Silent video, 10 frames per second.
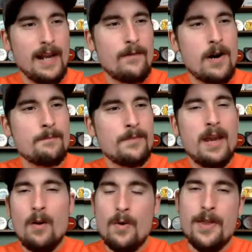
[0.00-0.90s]
flavor
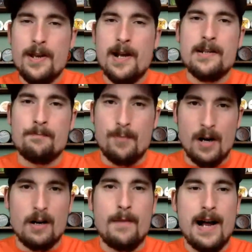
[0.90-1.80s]
with a nice
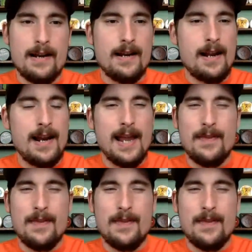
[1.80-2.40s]
bergamot in it.